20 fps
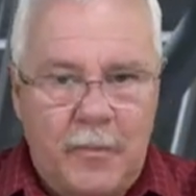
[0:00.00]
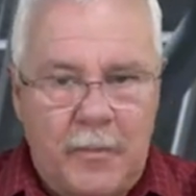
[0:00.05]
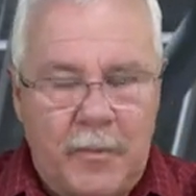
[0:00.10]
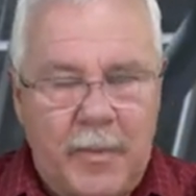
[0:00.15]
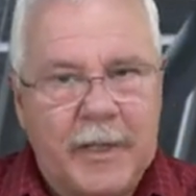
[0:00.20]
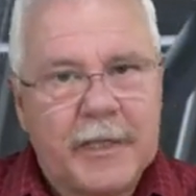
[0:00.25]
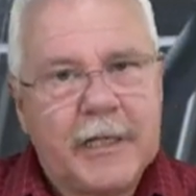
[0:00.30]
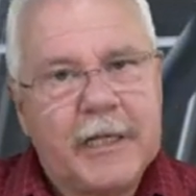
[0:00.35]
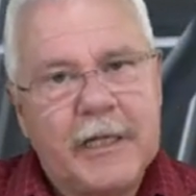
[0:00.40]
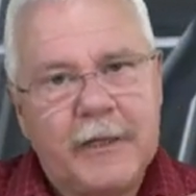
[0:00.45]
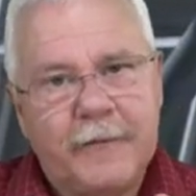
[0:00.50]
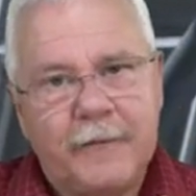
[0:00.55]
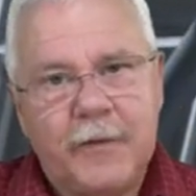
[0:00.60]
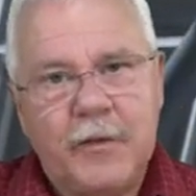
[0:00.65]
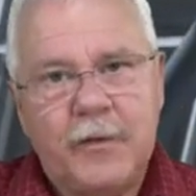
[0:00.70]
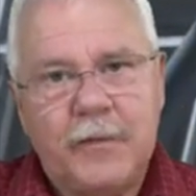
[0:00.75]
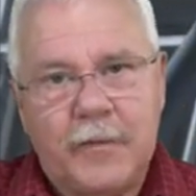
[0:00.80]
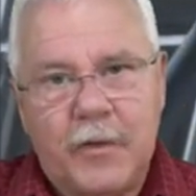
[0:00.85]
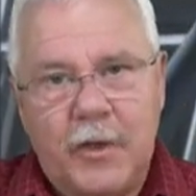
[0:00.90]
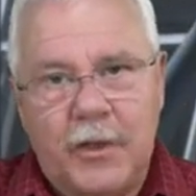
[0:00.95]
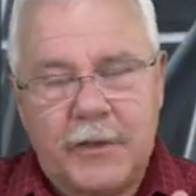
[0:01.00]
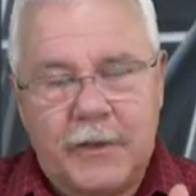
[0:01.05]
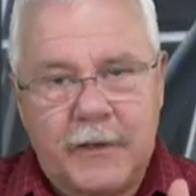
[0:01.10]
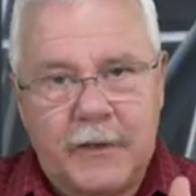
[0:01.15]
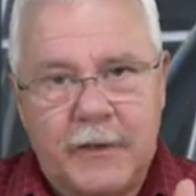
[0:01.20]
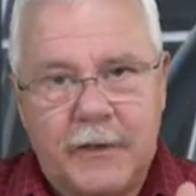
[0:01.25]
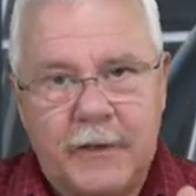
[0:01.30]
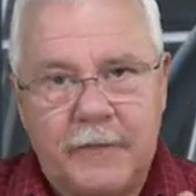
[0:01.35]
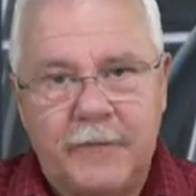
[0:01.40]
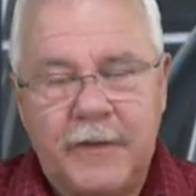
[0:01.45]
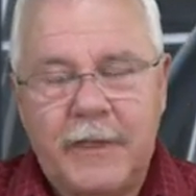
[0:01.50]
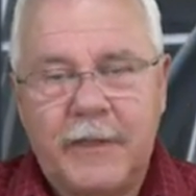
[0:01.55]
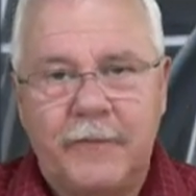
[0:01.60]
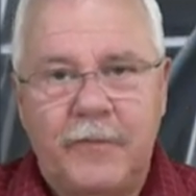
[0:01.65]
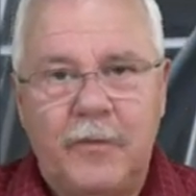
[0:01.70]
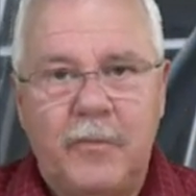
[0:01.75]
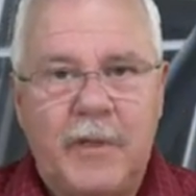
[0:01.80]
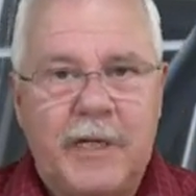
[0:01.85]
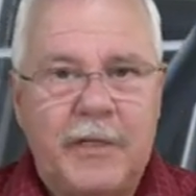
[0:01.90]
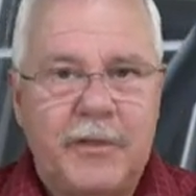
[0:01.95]
But if you've got the Vic
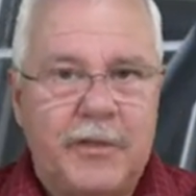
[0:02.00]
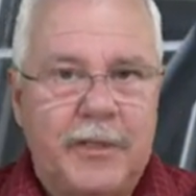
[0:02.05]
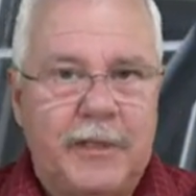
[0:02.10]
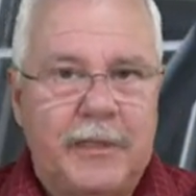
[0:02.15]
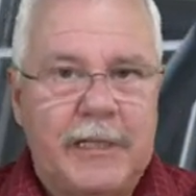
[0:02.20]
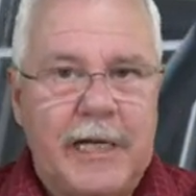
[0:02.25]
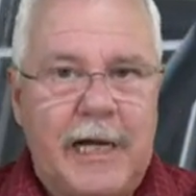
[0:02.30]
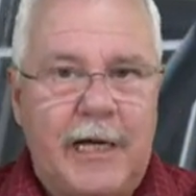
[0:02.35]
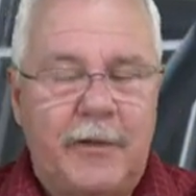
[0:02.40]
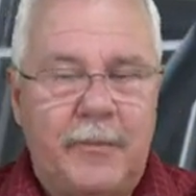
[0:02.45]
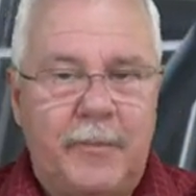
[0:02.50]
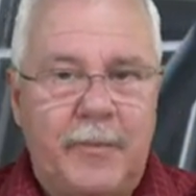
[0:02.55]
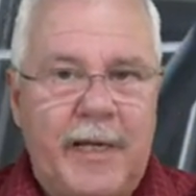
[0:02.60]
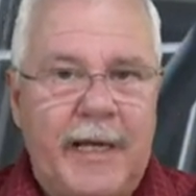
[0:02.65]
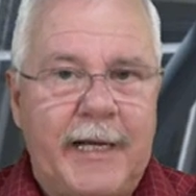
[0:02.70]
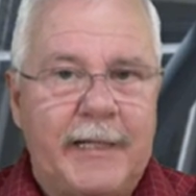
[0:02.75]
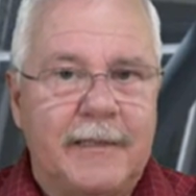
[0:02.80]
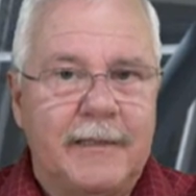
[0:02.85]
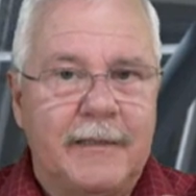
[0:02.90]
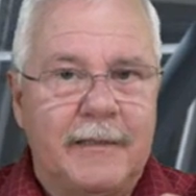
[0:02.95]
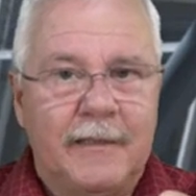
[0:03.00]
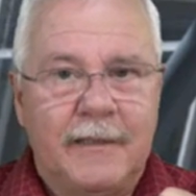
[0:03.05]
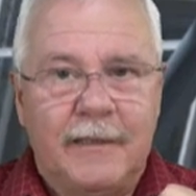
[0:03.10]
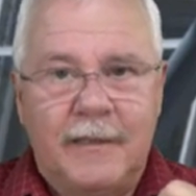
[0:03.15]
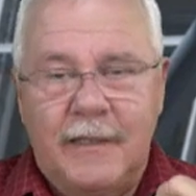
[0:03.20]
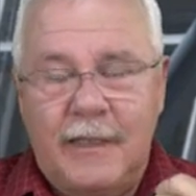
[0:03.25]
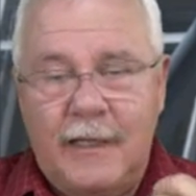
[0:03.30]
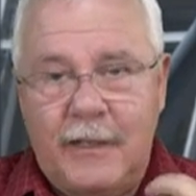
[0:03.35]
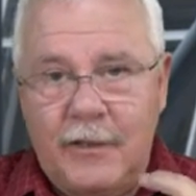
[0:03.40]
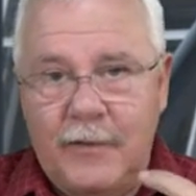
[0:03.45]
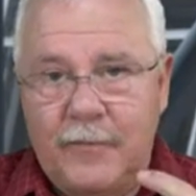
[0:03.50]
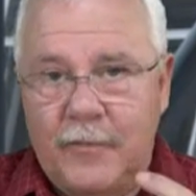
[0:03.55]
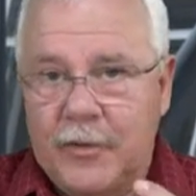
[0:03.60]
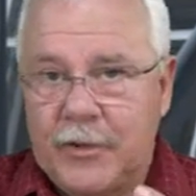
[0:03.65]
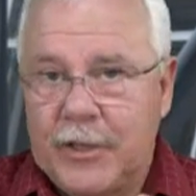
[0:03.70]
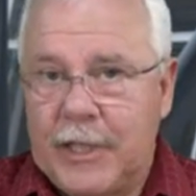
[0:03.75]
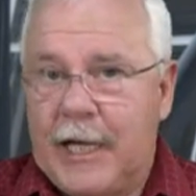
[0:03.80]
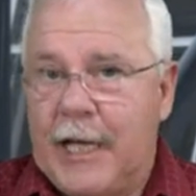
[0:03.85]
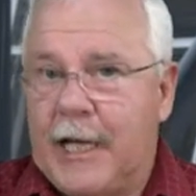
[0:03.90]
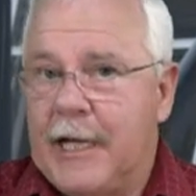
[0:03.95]
formation down pat and you've got
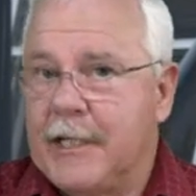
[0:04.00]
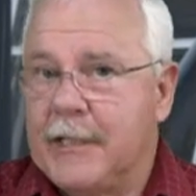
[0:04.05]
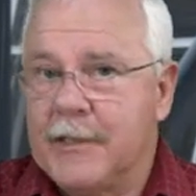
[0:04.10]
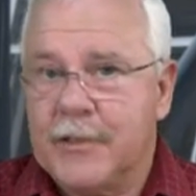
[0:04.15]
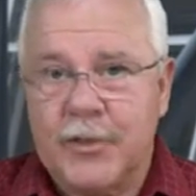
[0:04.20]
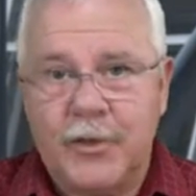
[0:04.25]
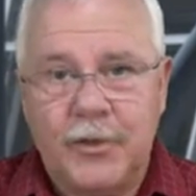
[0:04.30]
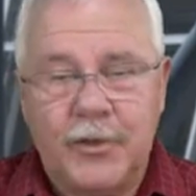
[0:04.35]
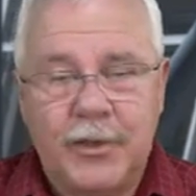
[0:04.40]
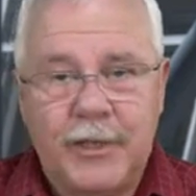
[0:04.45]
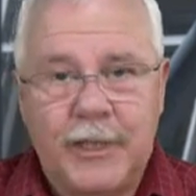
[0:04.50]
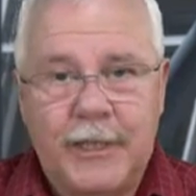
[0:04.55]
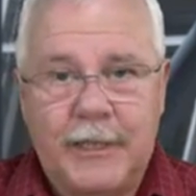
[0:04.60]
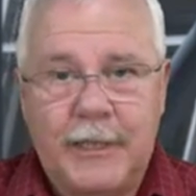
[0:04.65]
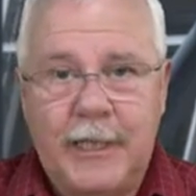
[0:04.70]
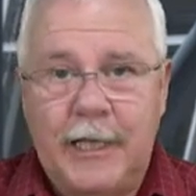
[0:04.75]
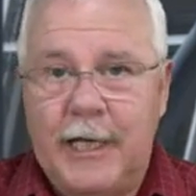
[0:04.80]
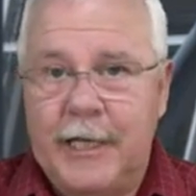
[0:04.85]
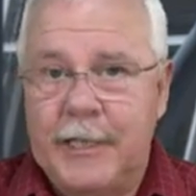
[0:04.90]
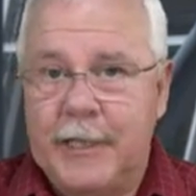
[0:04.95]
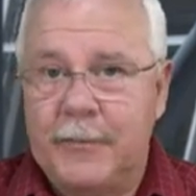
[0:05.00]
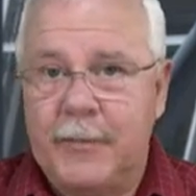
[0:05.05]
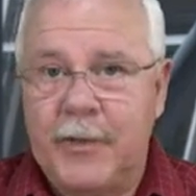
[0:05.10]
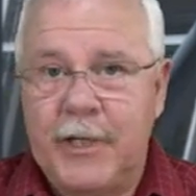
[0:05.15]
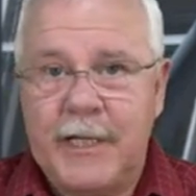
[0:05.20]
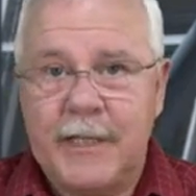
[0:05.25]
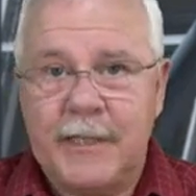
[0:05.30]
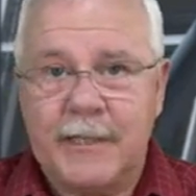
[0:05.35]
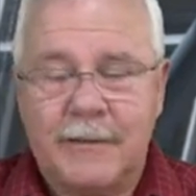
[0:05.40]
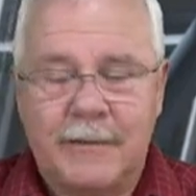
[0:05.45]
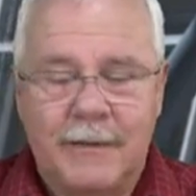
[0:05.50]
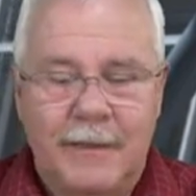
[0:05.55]
the line astern and the line abreast,